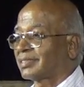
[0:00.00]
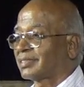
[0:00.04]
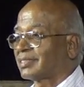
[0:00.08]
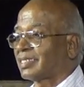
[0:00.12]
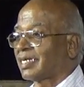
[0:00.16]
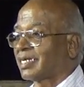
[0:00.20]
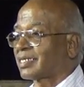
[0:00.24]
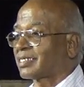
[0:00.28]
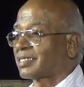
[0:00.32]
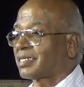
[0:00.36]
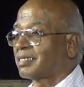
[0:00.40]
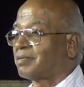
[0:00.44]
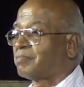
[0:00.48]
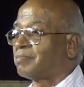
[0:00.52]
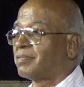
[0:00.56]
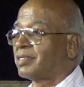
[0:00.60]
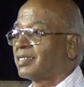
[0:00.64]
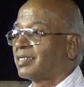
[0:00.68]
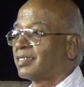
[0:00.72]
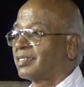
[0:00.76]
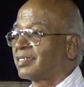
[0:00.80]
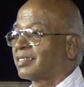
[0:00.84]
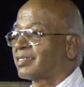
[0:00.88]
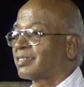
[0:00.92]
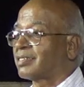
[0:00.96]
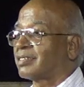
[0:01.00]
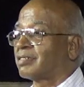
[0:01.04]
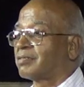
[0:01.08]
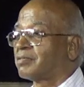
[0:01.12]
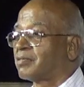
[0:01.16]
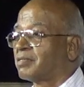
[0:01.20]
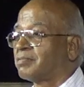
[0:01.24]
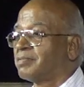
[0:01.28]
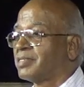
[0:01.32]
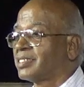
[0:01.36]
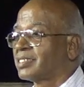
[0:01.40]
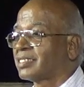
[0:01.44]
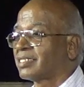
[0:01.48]
that number, the
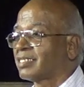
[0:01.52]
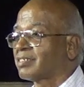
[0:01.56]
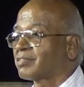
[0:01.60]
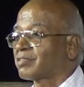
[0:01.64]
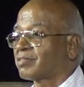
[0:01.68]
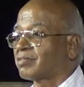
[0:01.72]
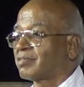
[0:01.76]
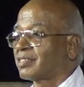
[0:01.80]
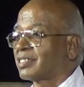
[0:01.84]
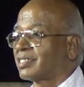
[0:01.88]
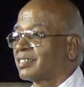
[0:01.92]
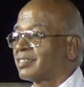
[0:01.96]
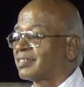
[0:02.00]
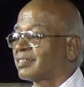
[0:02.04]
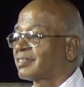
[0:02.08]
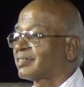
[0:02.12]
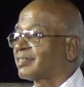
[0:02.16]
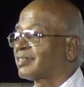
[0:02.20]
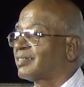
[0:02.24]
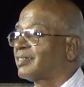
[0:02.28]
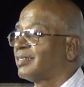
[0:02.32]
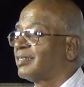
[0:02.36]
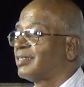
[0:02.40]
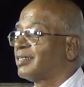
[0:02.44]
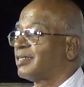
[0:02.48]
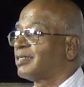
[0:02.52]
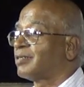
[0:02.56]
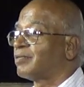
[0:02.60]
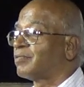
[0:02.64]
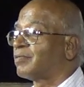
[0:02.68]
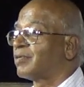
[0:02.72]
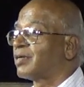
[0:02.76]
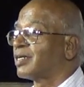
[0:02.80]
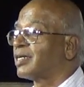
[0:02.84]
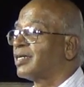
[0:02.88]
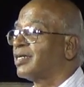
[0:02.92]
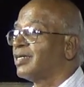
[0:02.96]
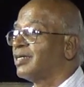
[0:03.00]
OBC students,
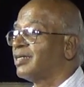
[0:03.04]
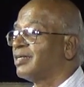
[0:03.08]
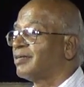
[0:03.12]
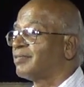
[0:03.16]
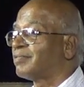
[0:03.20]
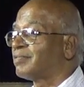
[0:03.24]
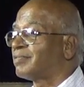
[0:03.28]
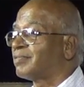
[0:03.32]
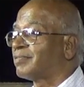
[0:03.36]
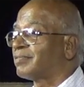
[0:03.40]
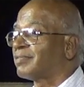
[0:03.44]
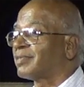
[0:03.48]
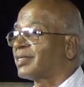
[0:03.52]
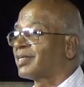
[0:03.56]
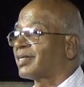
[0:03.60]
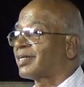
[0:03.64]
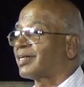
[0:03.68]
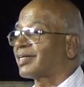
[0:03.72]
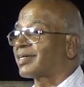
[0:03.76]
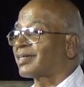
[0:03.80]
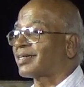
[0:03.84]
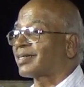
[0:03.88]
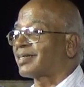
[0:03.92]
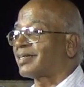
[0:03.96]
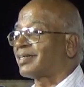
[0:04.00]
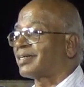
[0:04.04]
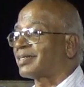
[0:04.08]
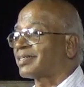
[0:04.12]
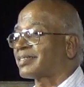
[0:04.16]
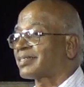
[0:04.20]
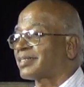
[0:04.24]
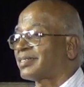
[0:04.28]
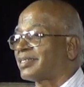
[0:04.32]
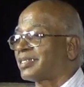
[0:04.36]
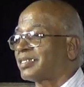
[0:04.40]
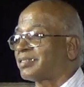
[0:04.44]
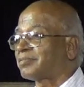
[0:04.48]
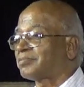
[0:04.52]
why we are not
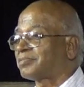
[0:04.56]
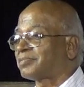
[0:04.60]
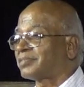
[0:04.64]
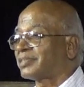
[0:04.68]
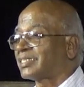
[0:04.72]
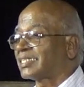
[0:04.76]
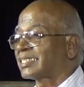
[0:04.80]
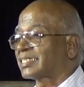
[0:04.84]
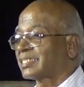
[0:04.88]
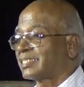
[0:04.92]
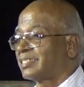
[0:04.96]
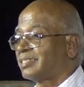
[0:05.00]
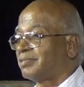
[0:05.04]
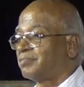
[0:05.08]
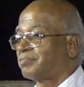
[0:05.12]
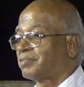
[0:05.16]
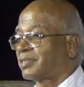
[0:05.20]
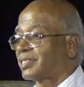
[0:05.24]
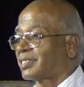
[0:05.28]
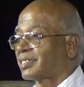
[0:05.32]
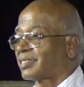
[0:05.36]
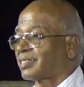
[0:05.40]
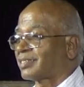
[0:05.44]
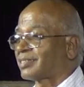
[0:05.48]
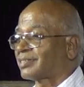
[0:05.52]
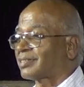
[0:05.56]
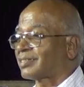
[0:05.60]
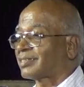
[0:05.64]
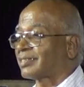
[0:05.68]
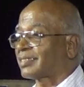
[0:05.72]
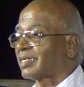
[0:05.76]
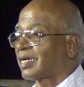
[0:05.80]
of national importance?